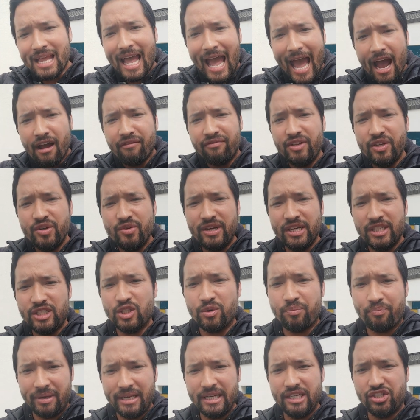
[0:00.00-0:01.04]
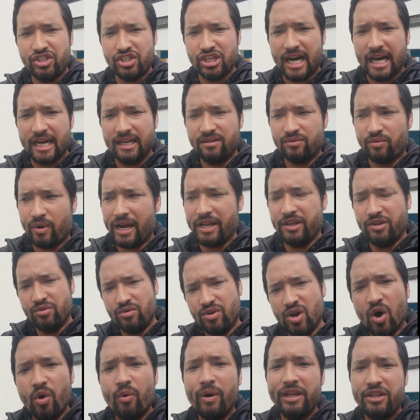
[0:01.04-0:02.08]
after you get your P shot, right, you
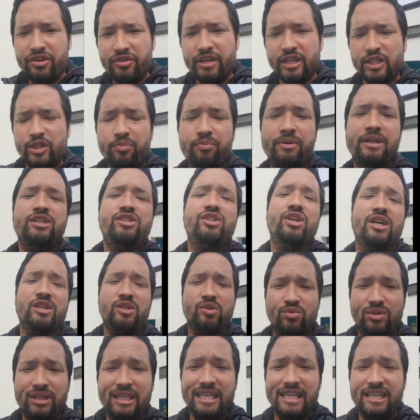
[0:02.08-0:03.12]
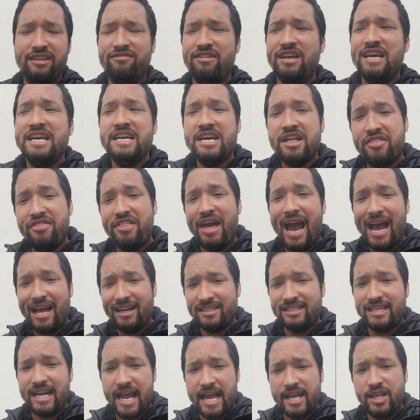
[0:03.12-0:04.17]
go in, you get your P shot, you leave,
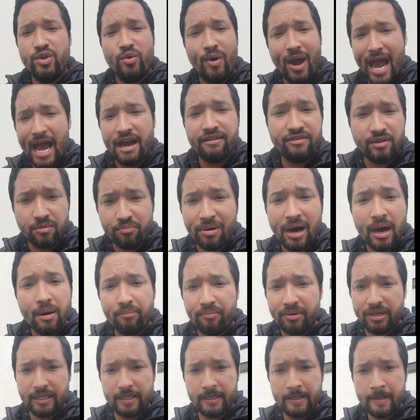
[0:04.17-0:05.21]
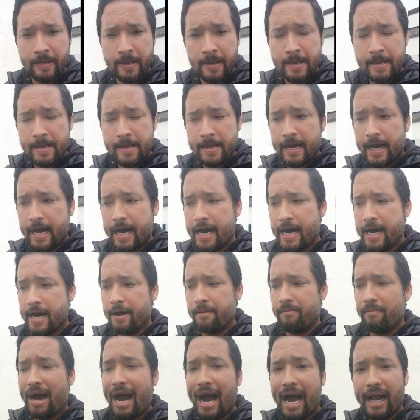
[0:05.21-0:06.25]
that day you have to pump it.
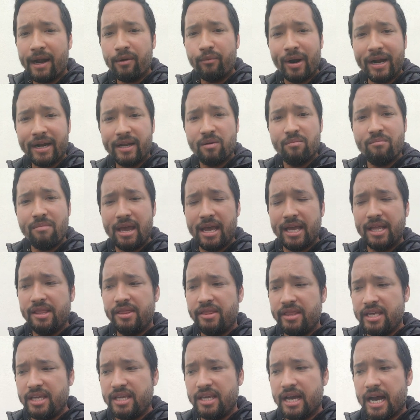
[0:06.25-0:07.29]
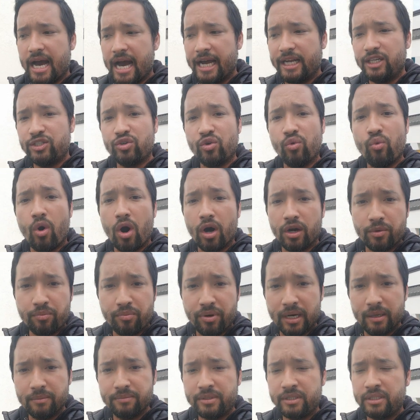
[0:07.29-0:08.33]
Um, I recommend the hydro water
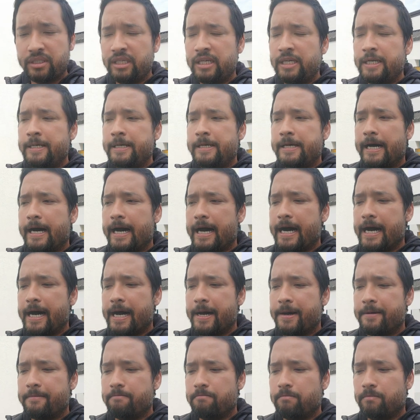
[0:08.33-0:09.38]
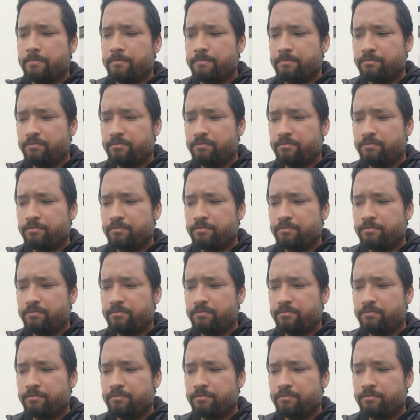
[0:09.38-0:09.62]
pumps um,